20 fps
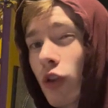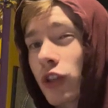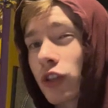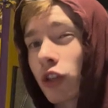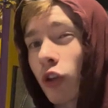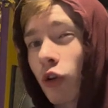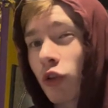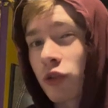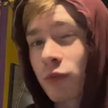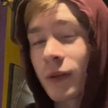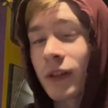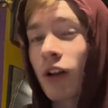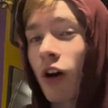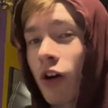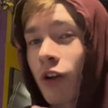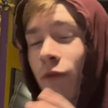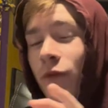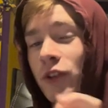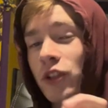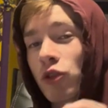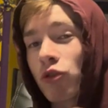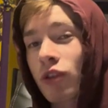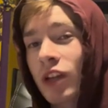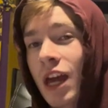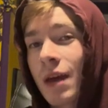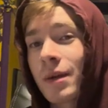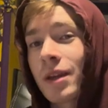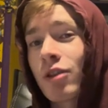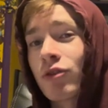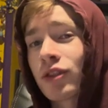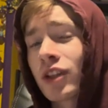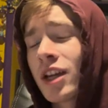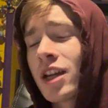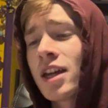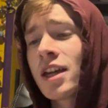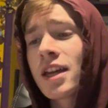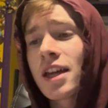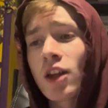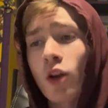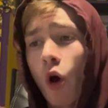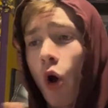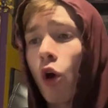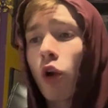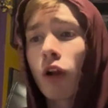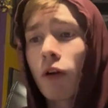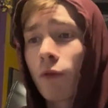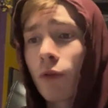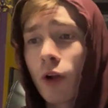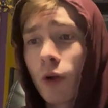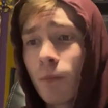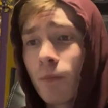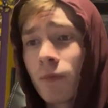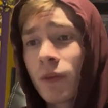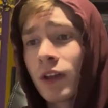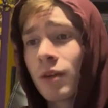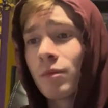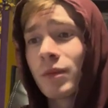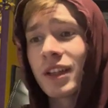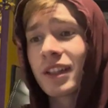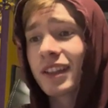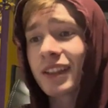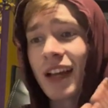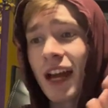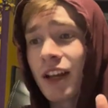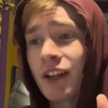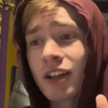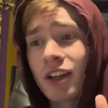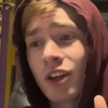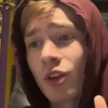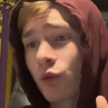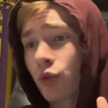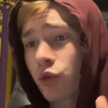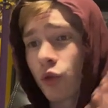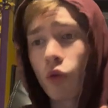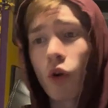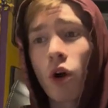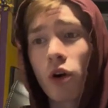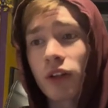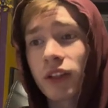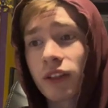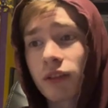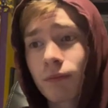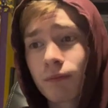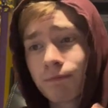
the turtles made unofficial cameos in all of them because again, they're all